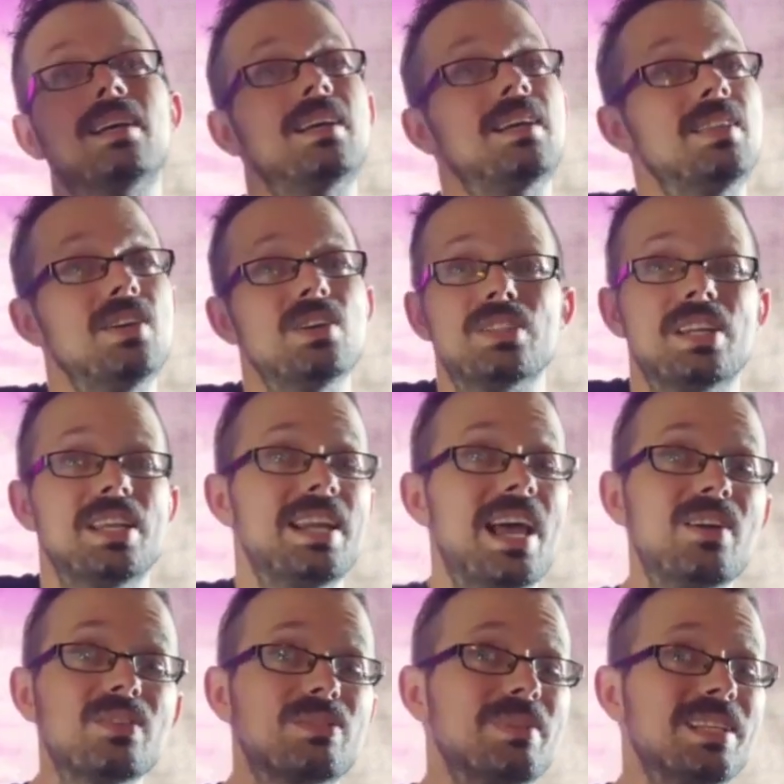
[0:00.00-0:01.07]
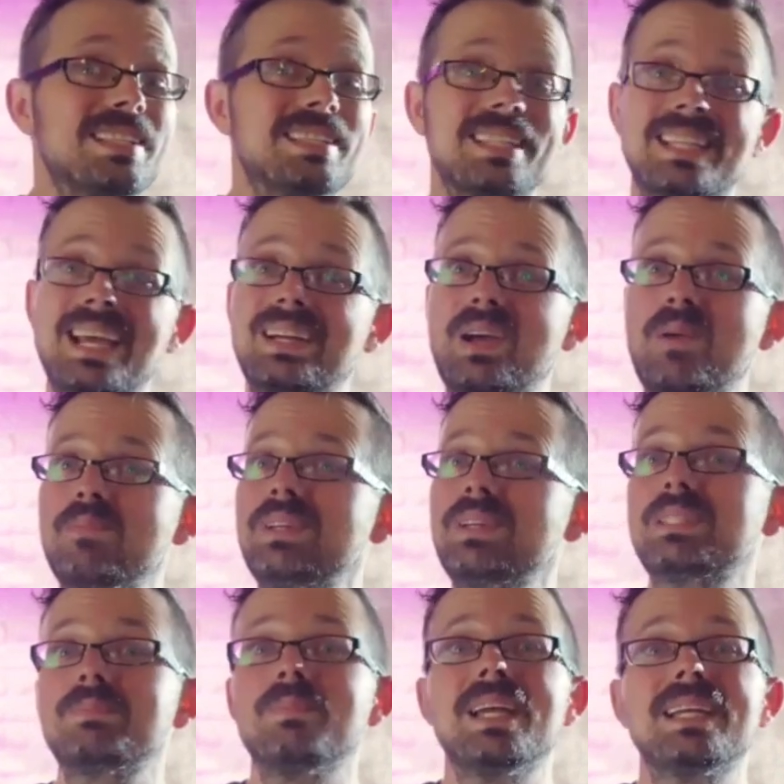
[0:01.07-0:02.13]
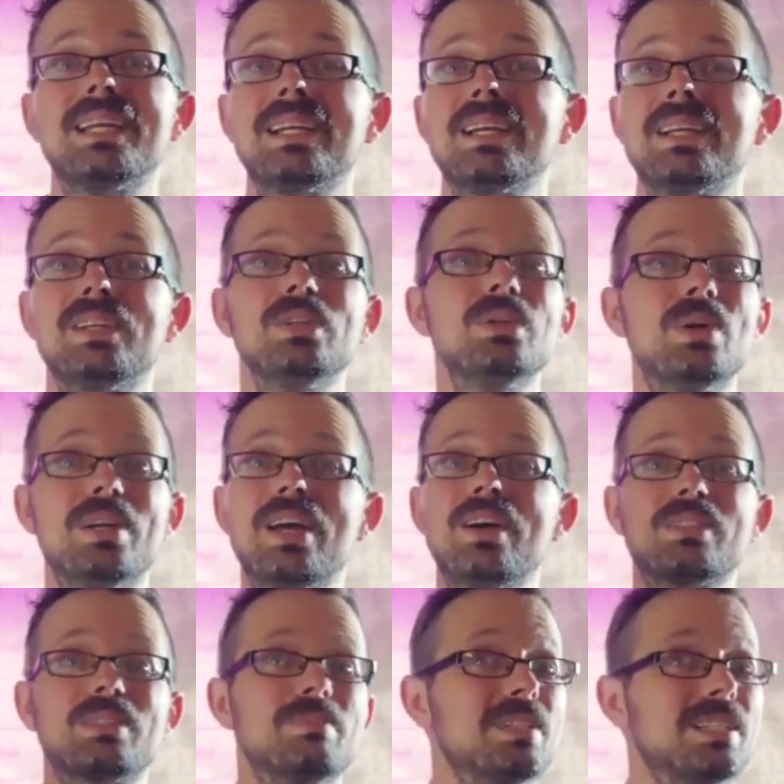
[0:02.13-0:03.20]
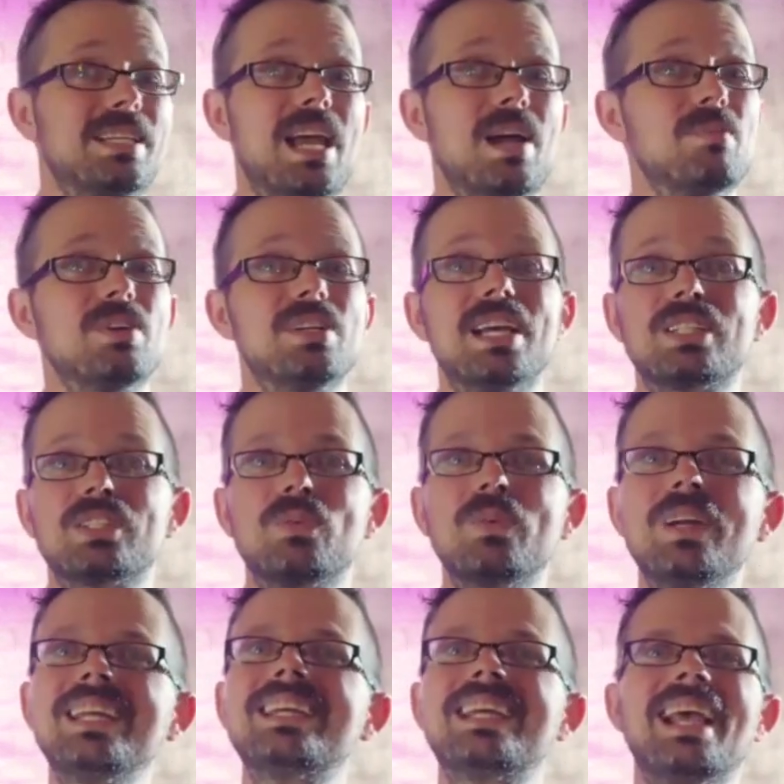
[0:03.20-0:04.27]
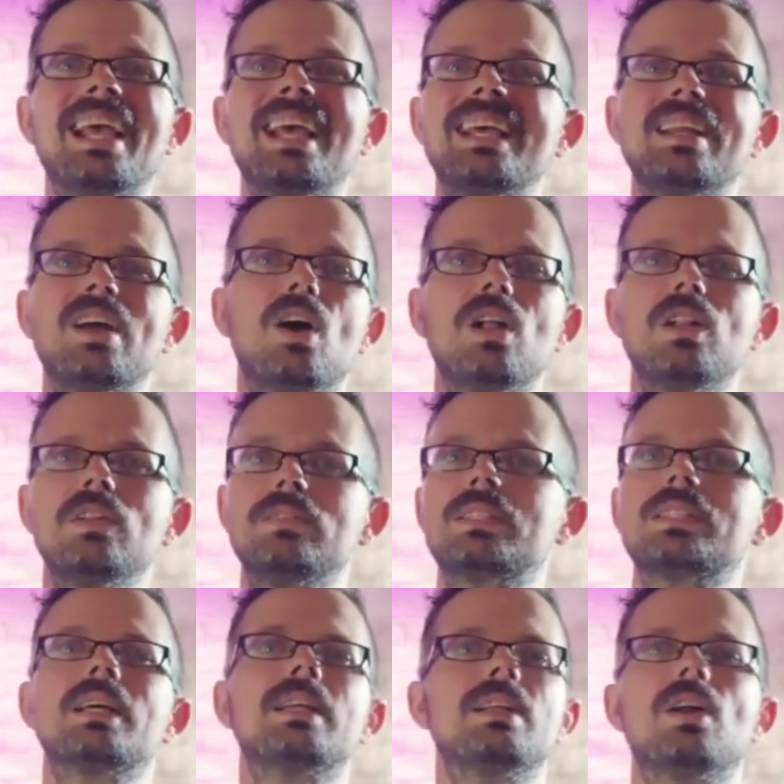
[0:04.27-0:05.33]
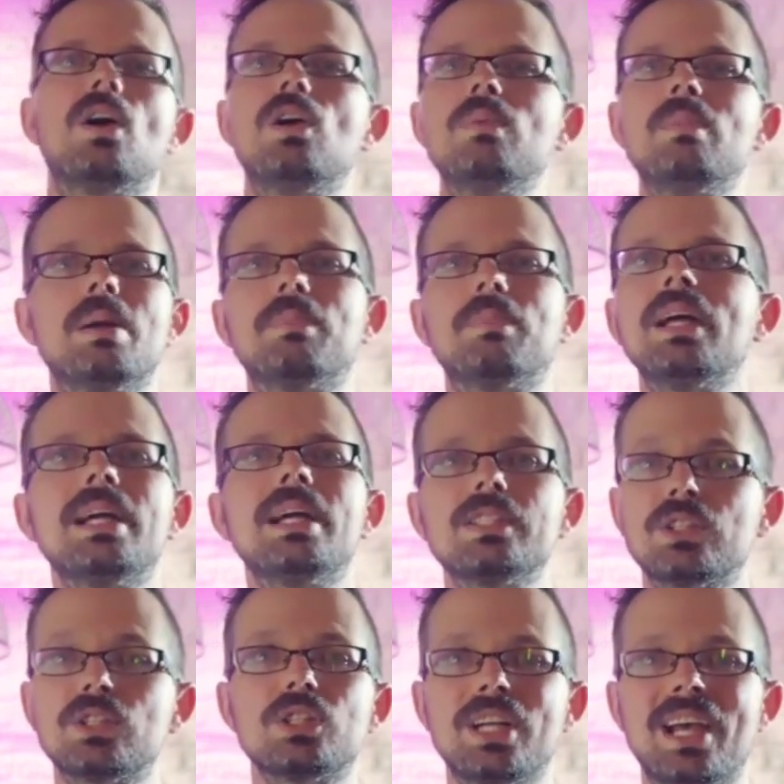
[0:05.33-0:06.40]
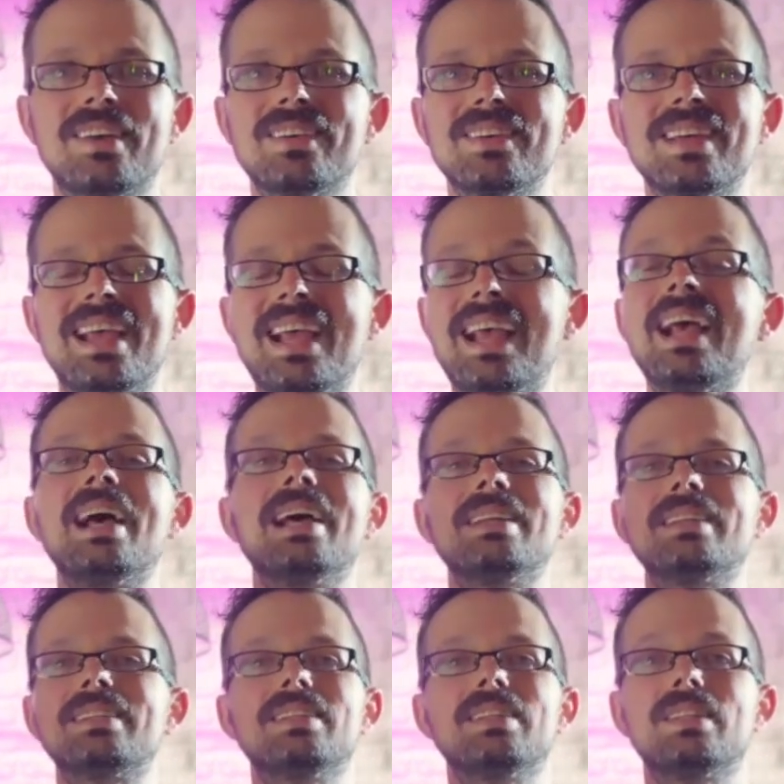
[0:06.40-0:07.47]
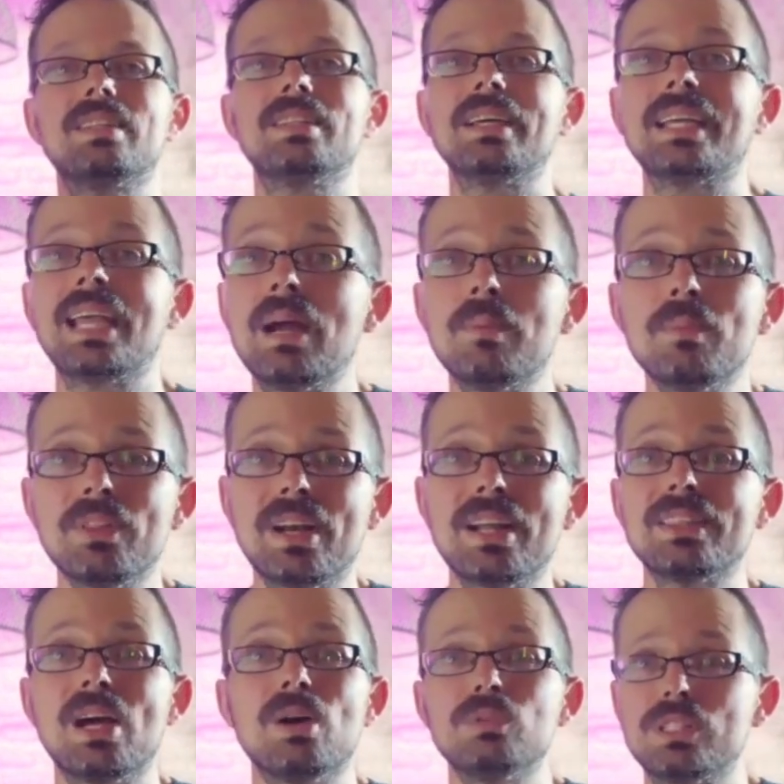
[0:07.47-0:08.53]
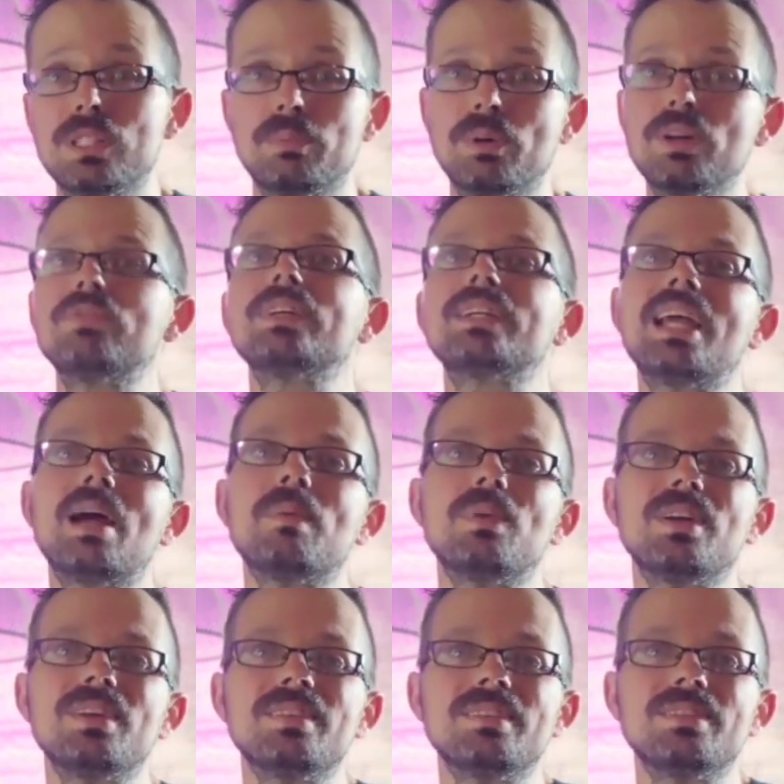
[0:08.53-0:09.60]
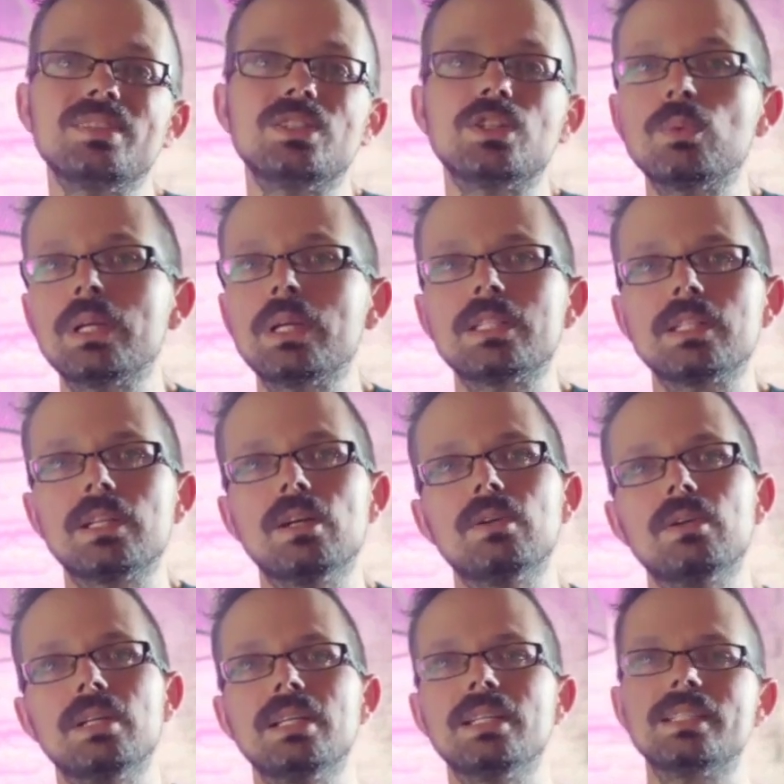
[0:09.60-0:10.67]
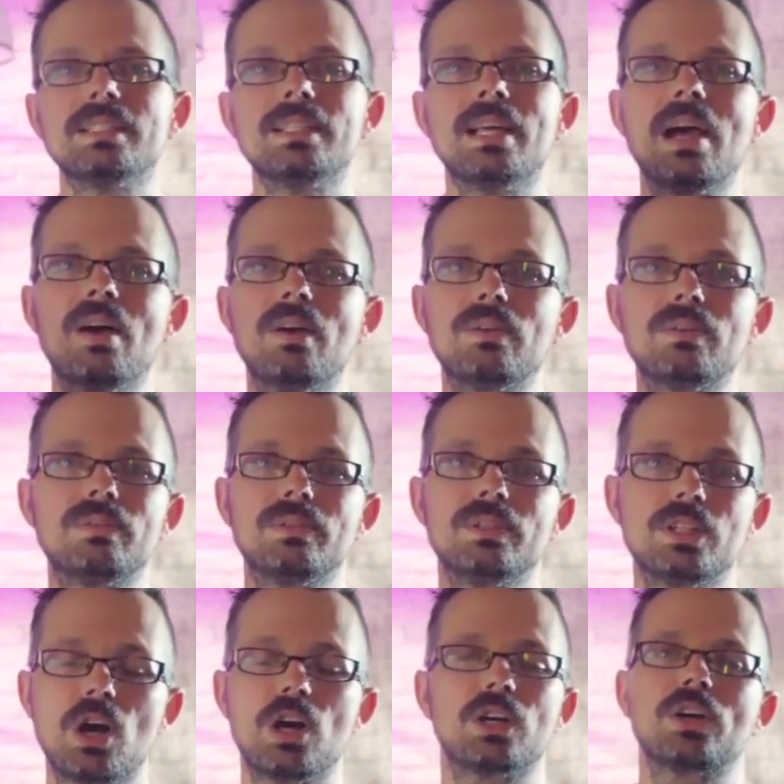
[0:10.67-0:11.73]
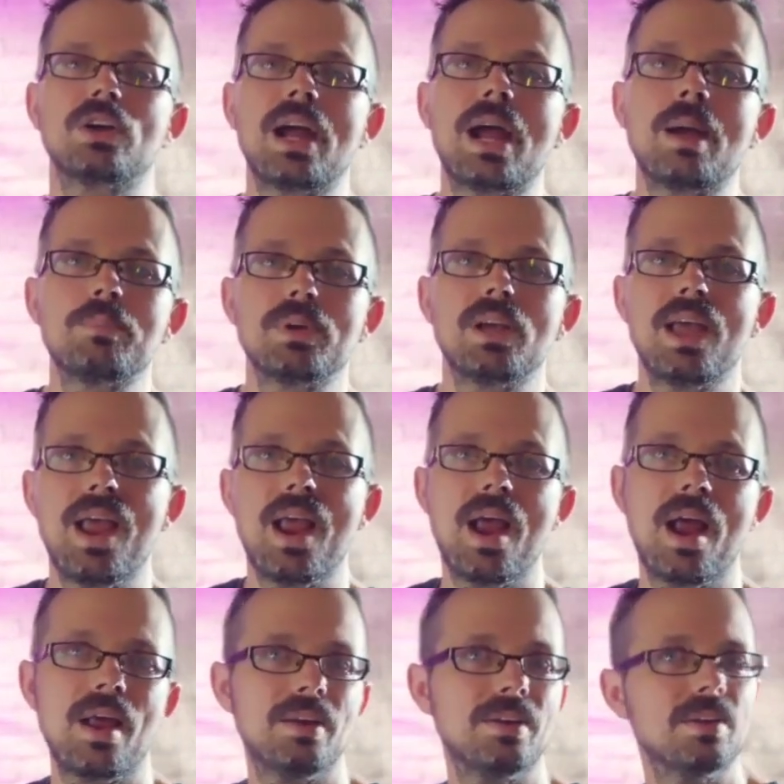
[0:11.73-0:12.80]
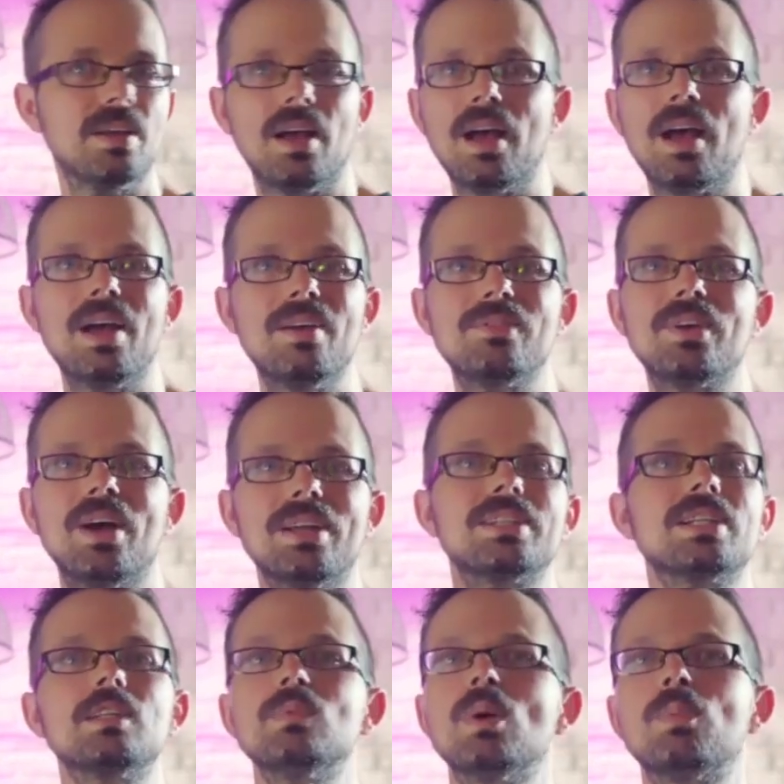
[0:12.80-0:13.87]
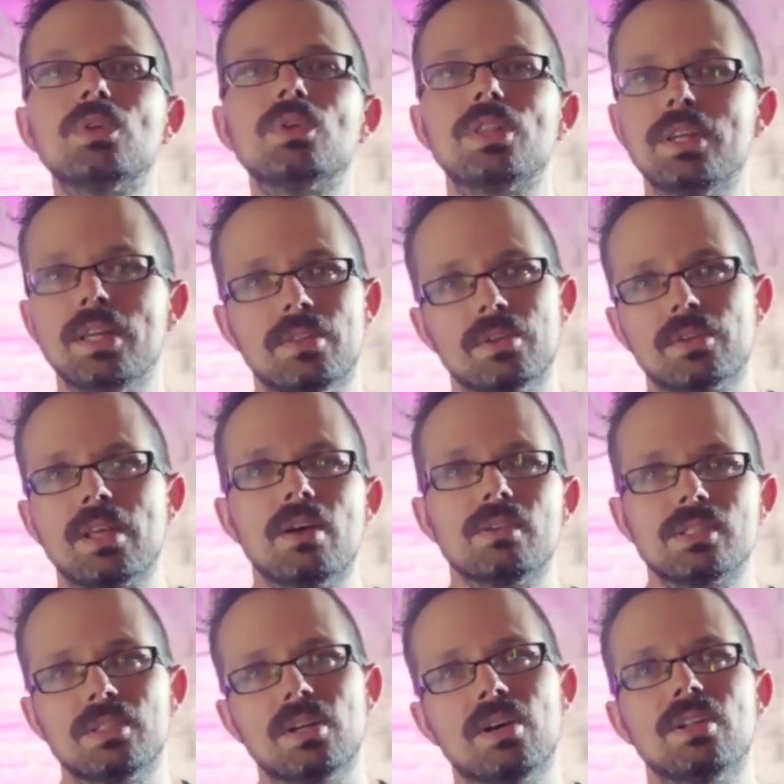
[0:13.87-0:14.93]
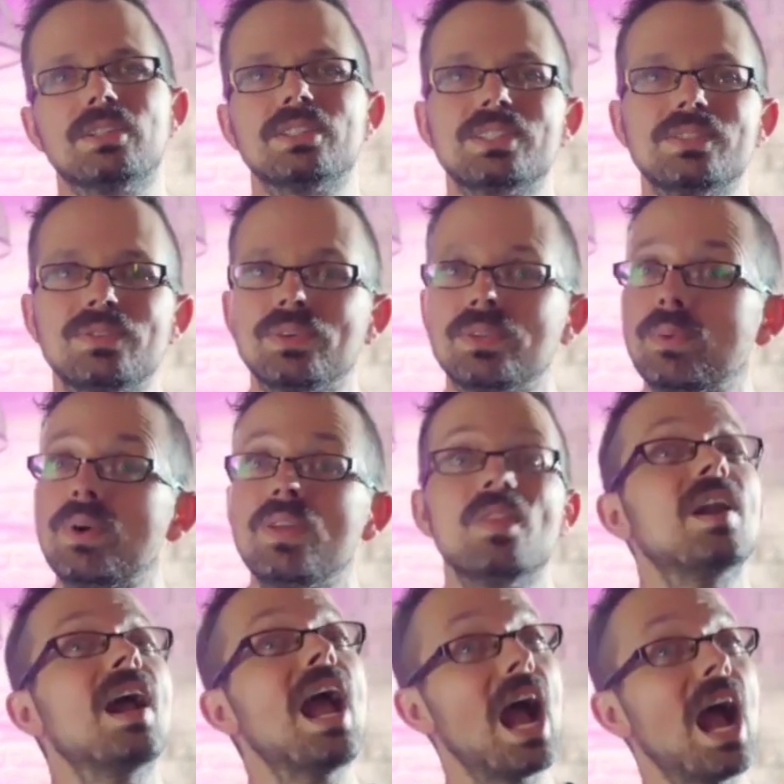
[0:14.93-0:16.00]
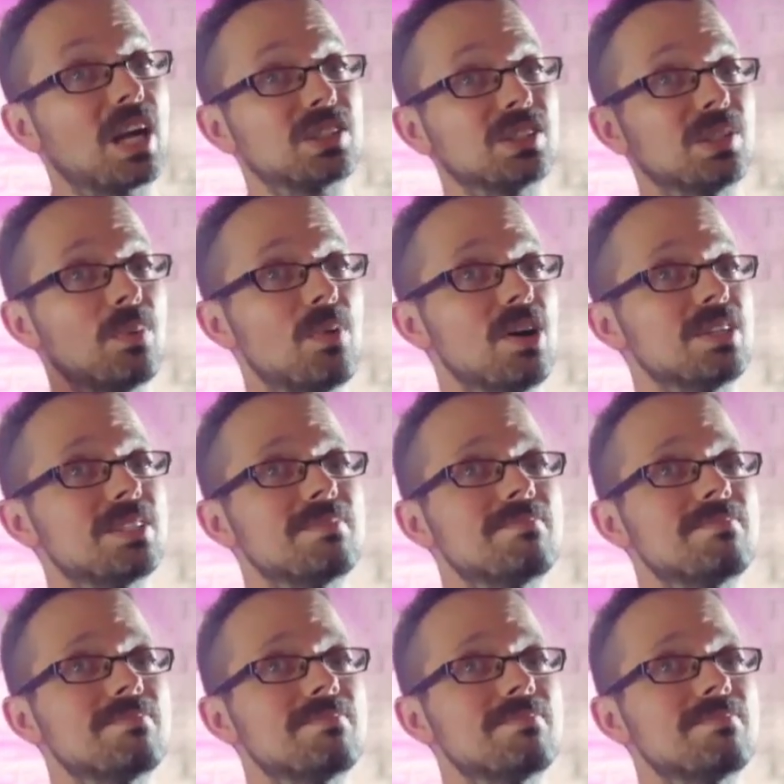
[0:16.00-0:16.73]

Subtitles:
there's an announcement that company's making a new announcement camera next week. And all of a sudden, all my plans are shattered. And the camera that I thought was the perfect camera 2 weeks ago is now dog crap. And I've got to come up with another $1,000 for the one that I actually want.